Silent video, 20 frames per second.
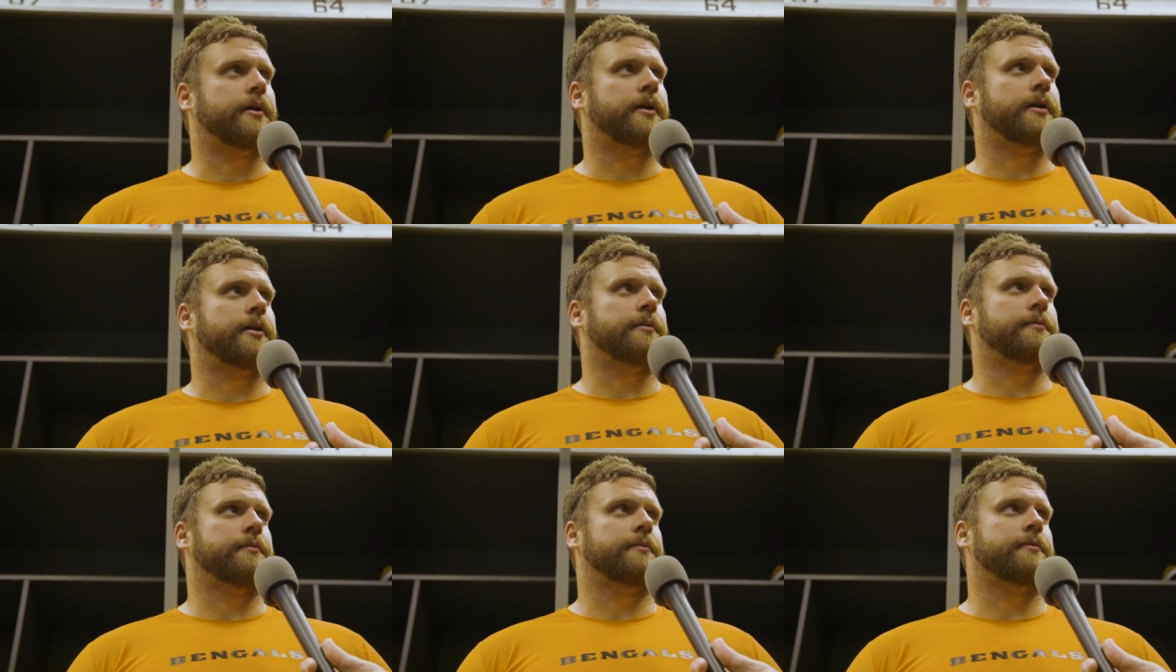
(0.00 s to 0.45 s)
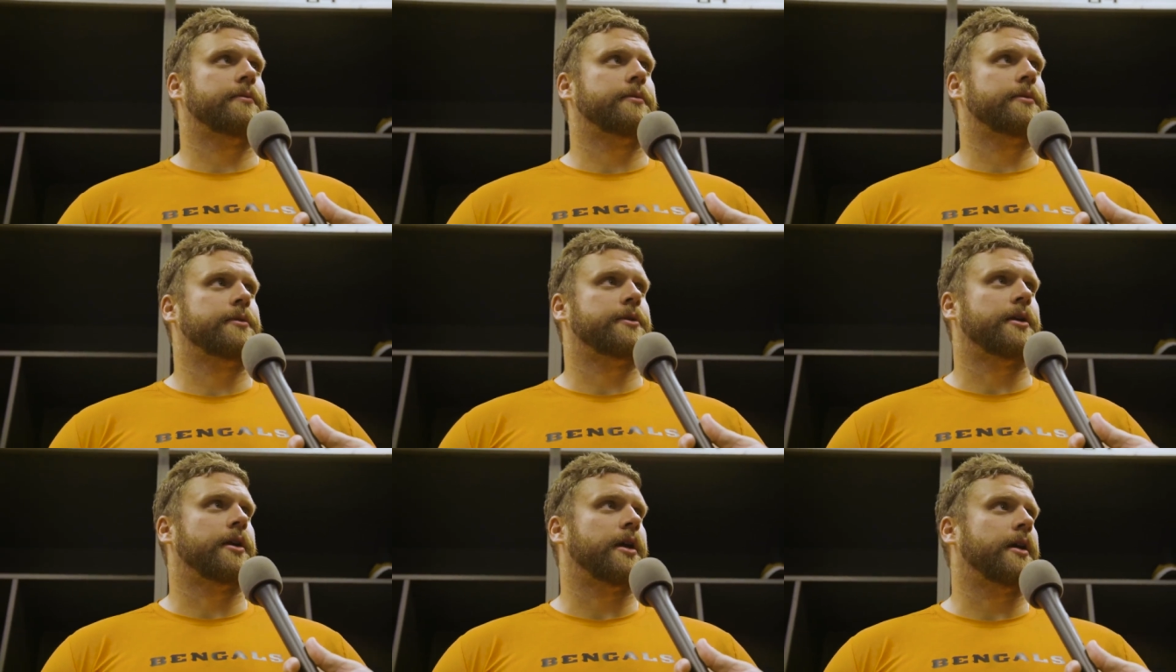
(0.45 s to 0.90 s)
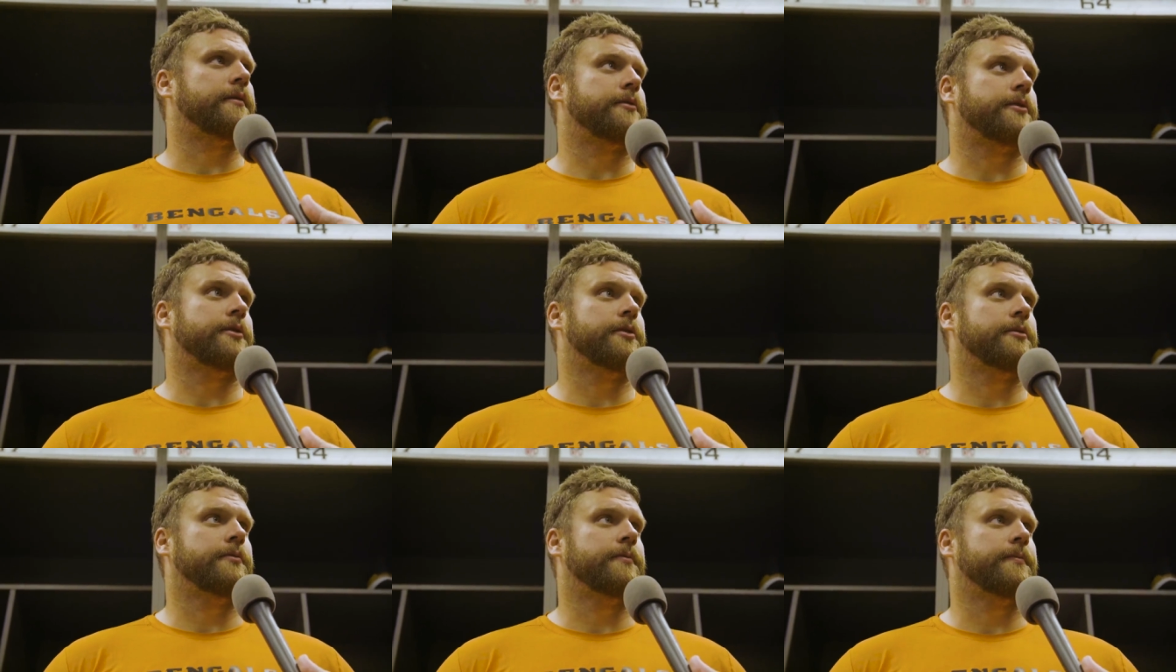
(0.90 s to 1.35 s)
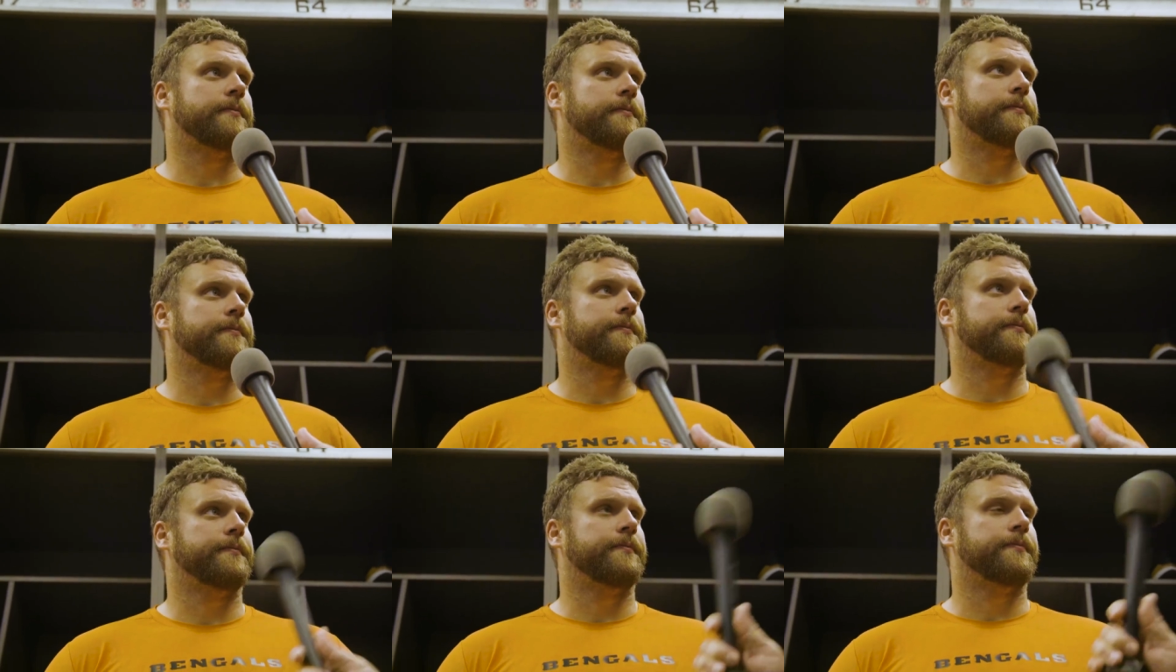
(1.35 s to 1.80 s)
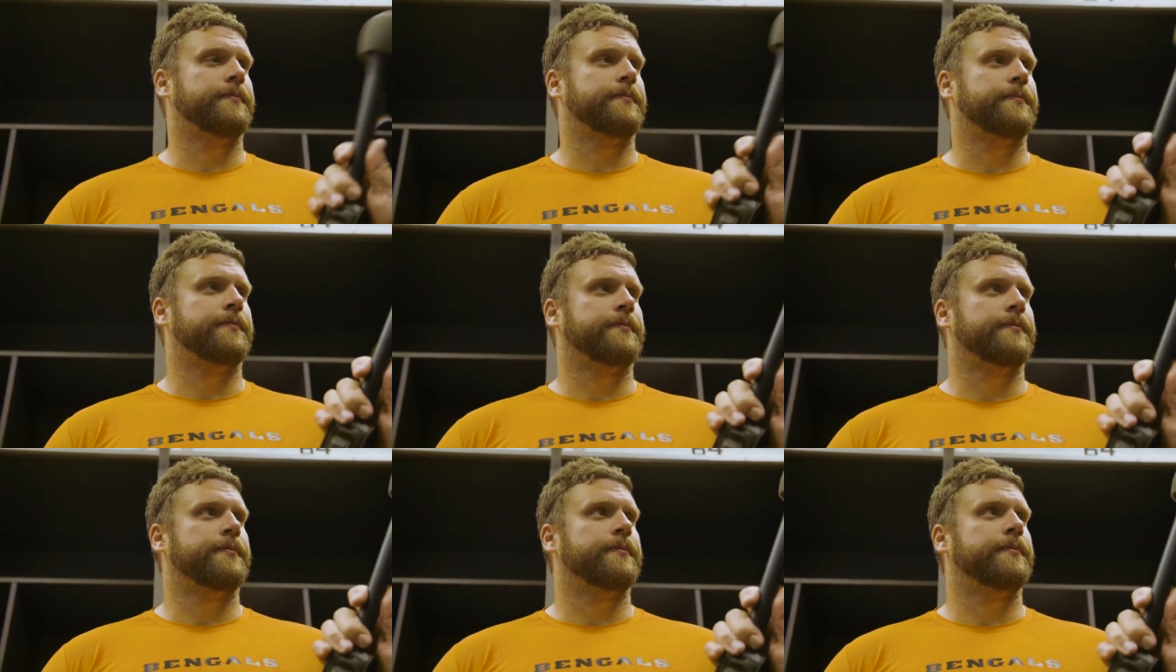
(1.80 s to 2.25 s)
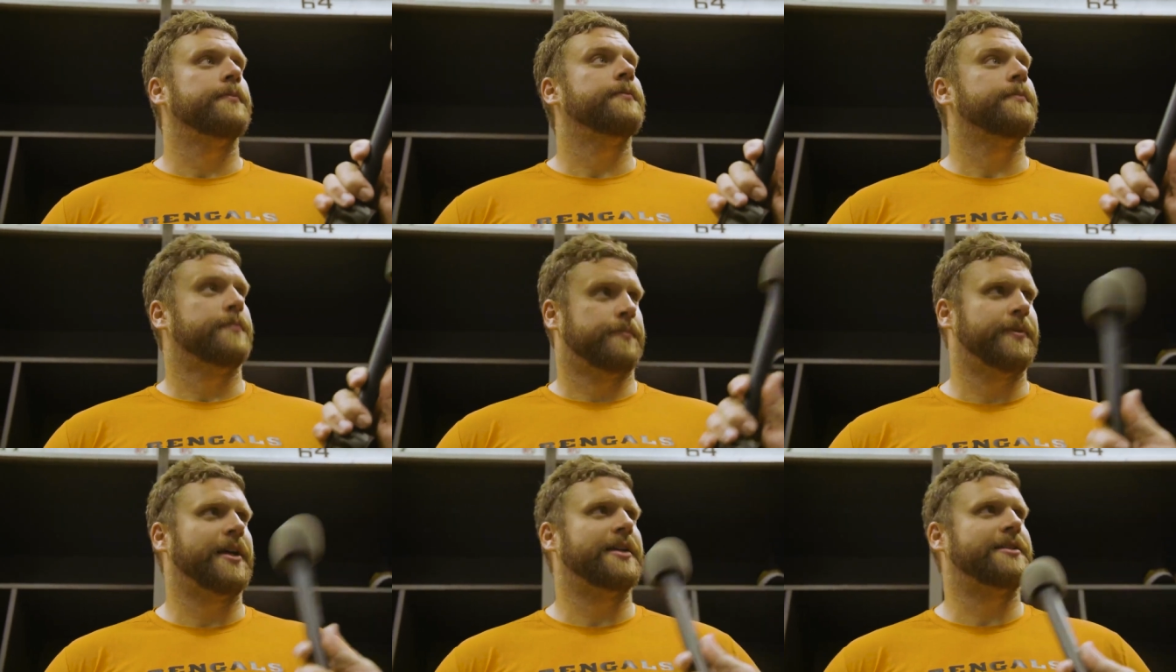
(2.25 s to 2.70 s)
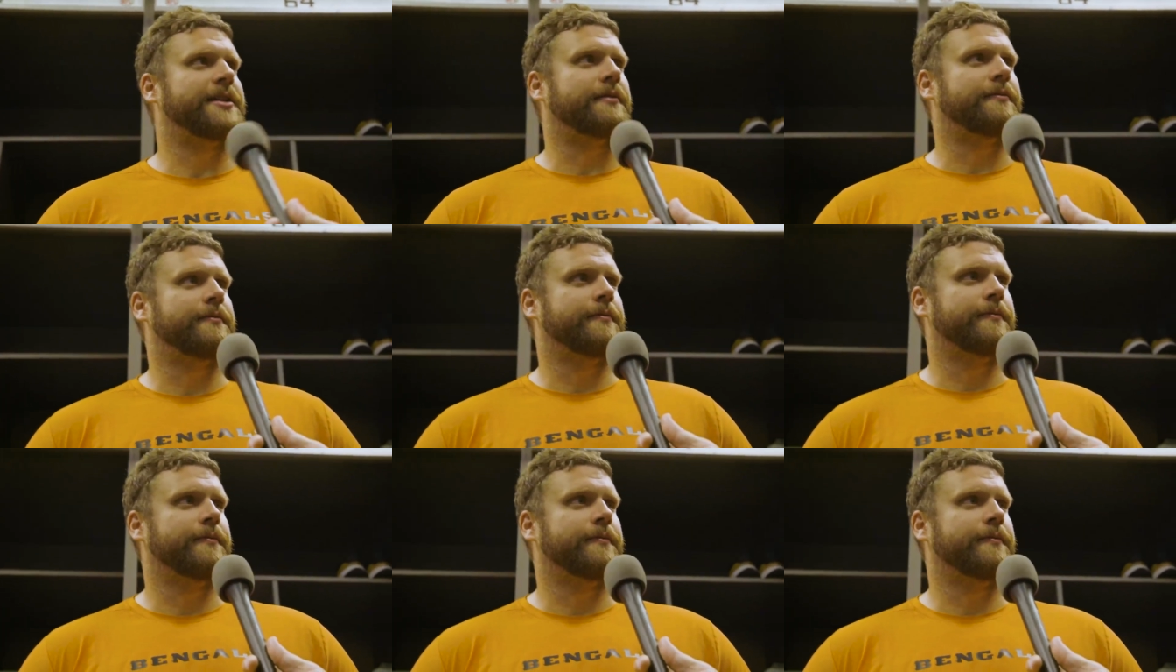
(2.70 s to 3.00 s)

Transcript: on Sunday afternoon. Appreciate you, man. Thanks, Dave.